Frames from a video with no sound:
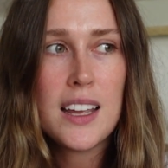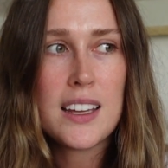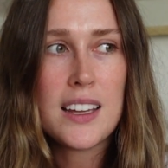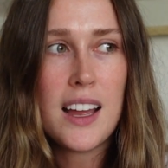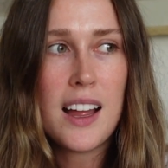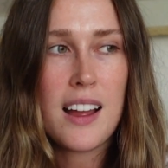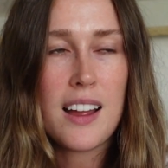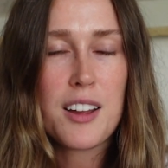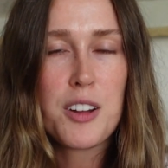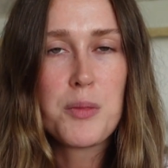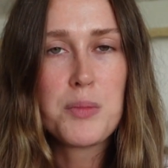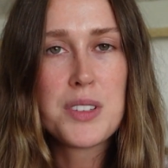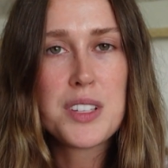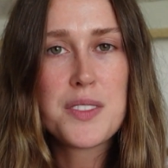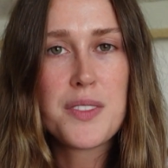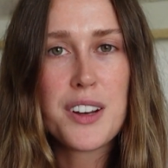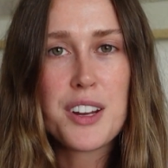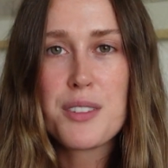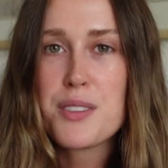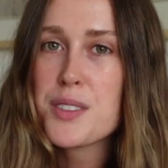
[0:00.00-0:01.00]
yeah, I hope
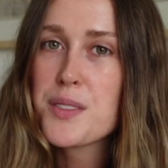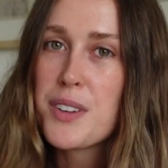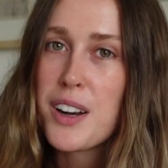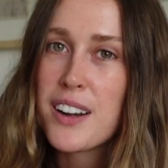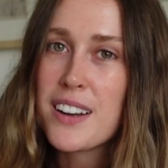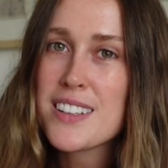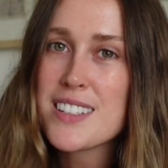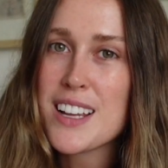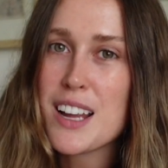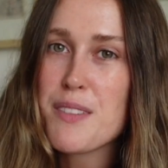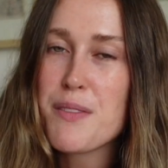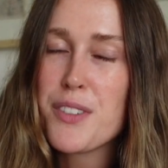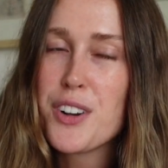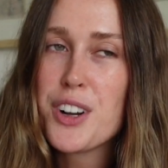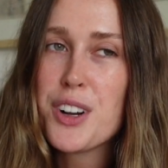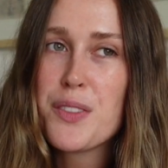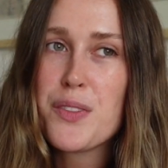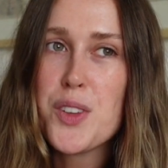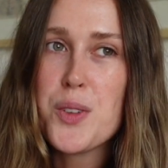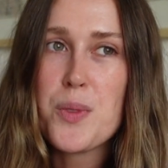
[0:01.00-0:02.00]
this video was very
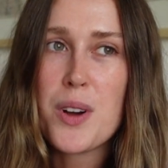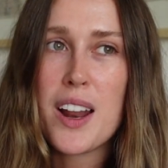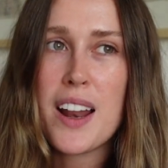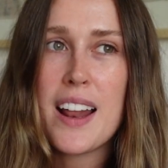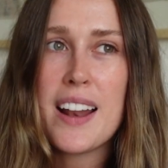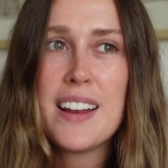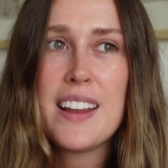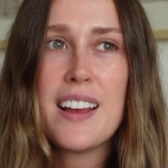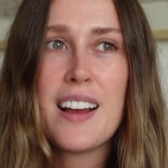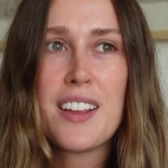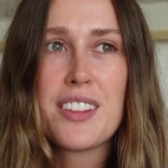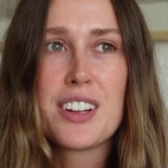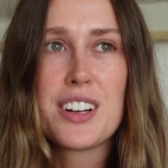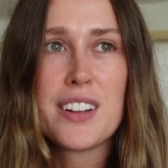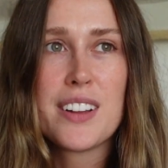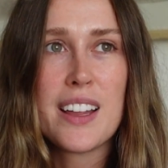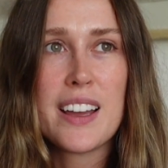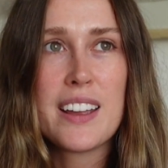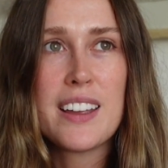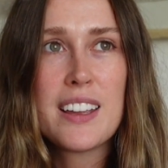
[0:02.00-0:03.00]
insightful. If you want any other
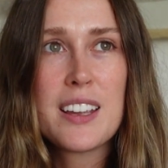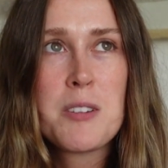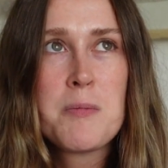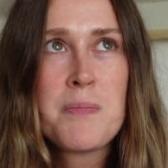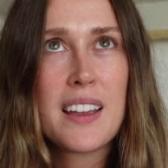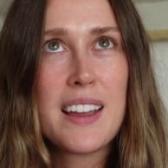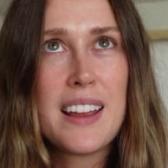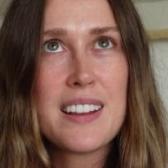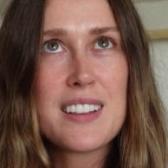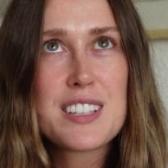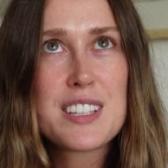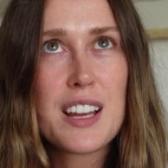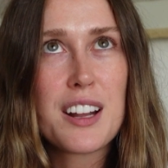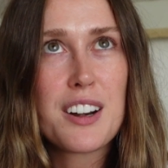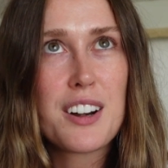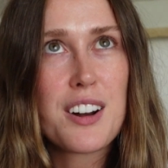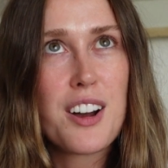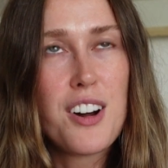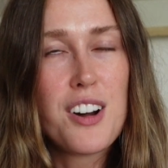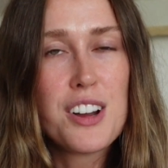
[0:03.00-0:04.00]
like
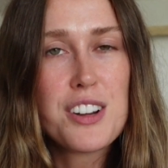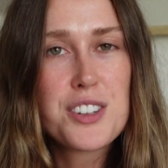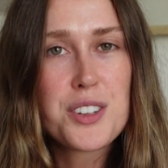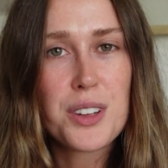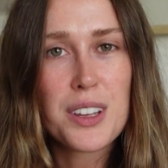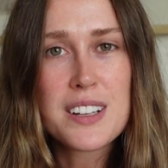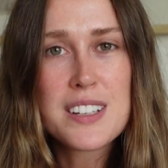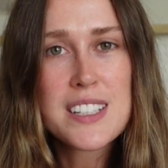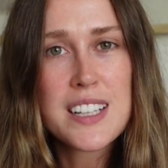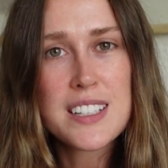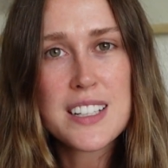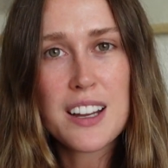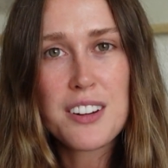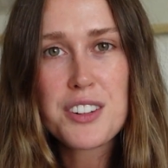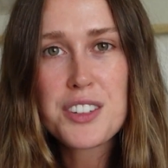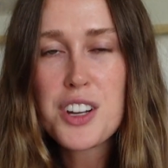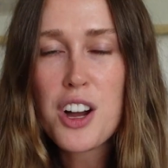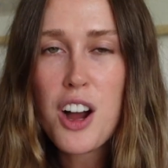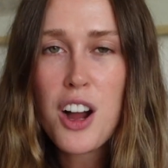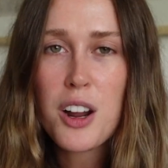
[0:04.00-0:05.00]
insider knowledge or like sit down
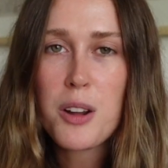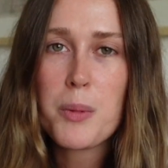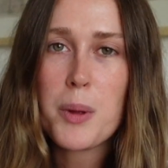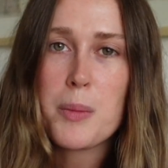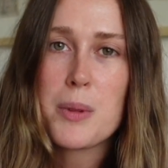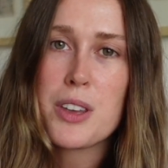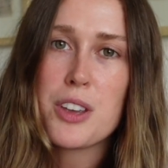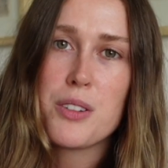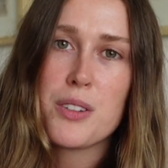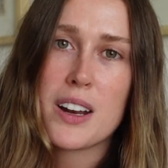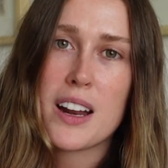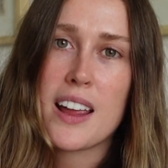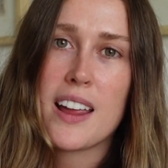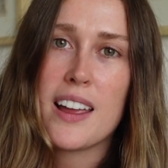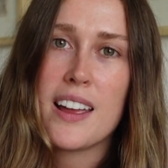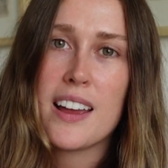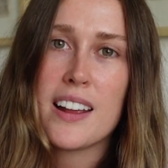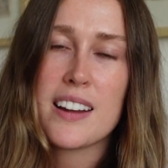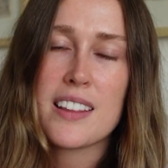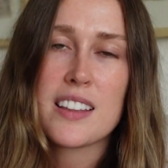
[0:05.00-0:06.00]
and talk, maybe Q&A,
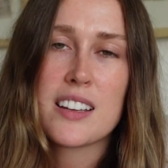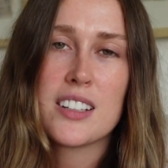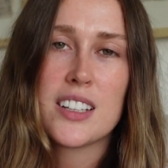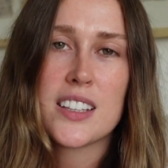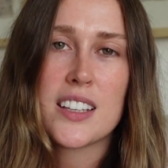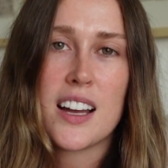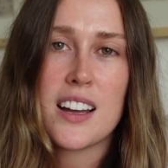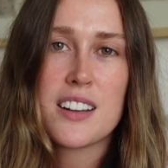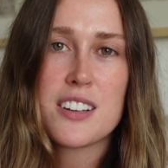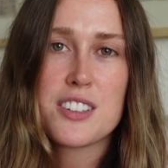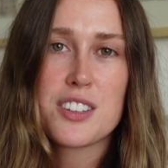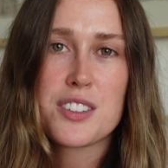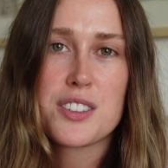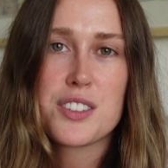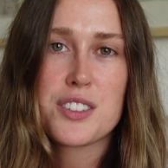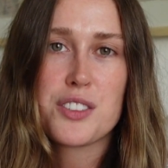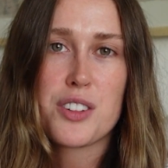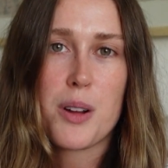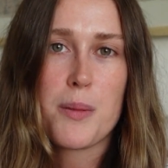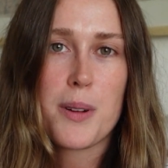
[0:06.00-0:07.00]
anything like that,
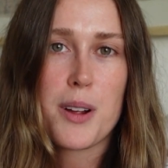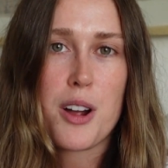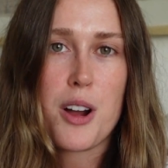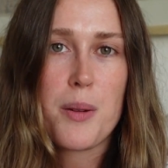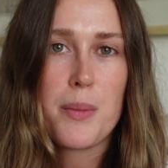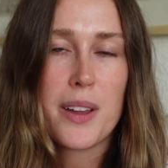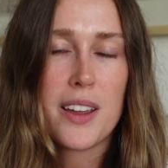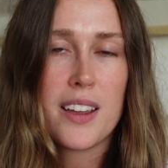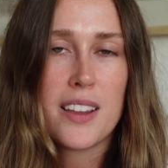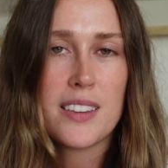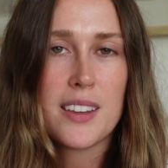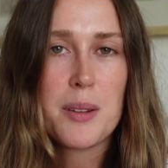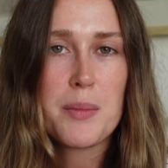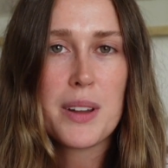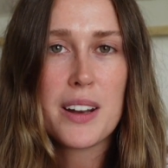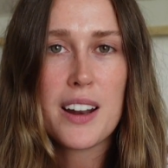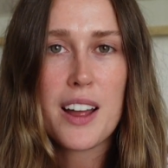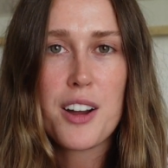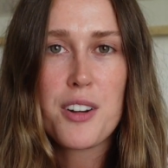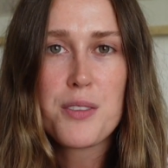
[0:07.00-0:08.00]
just drop a comment and let
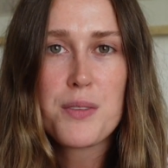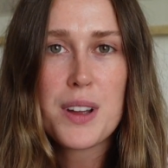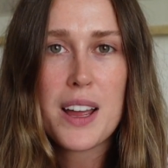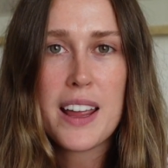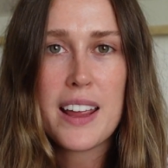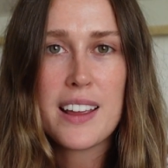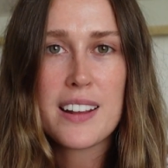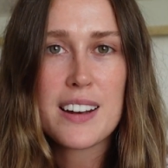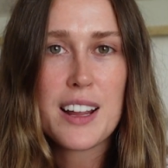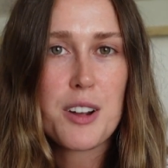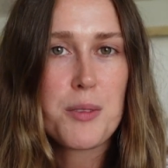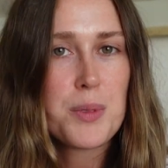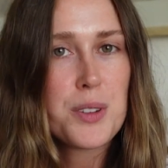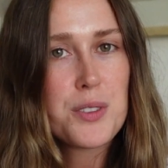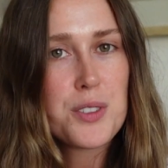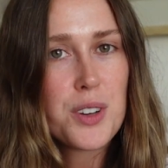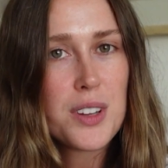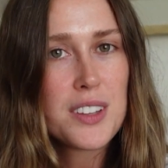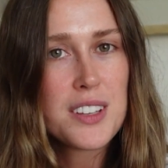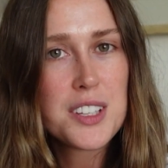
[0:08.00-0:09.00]
me know. And I hope you
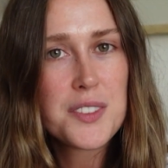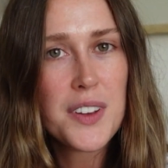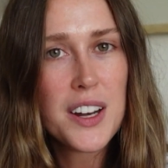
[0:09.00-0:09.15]
enjoyed this